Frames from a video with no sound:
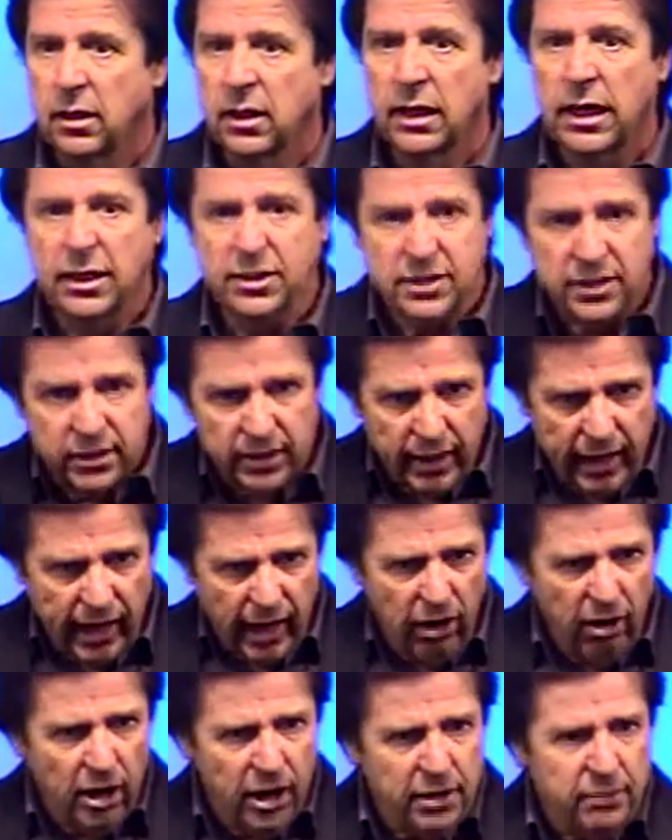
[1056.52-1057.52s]
It's
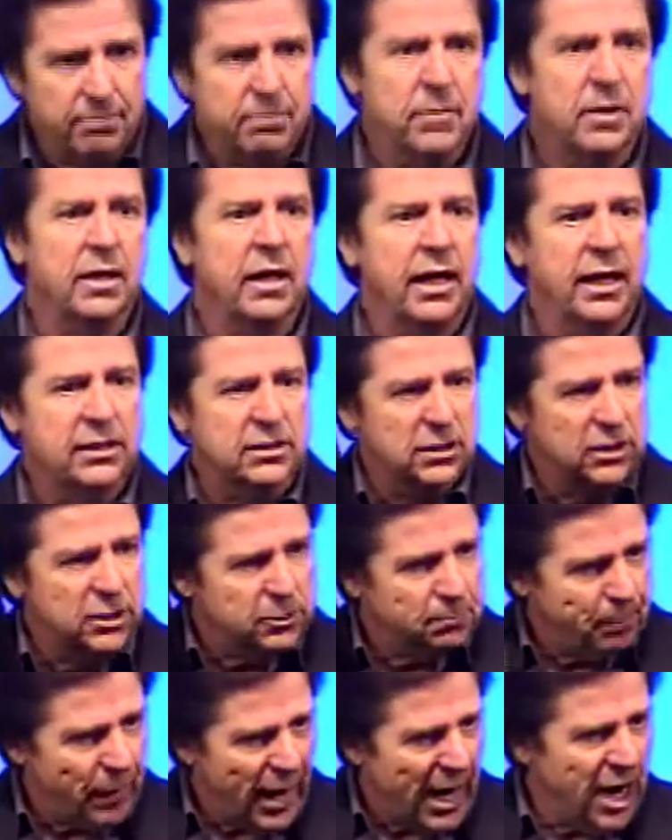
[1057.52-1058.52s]
inerrant, it's
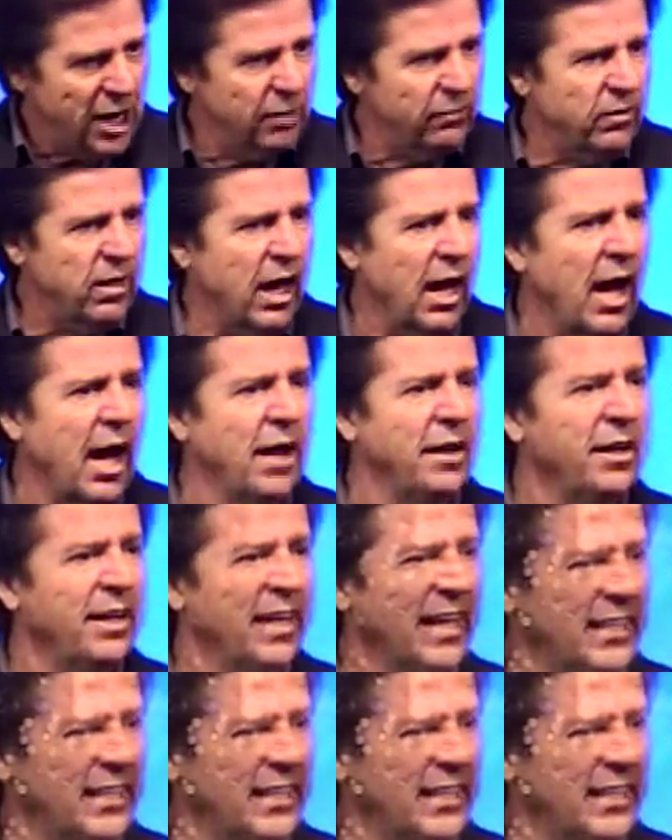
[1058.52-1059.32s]
inspired of God,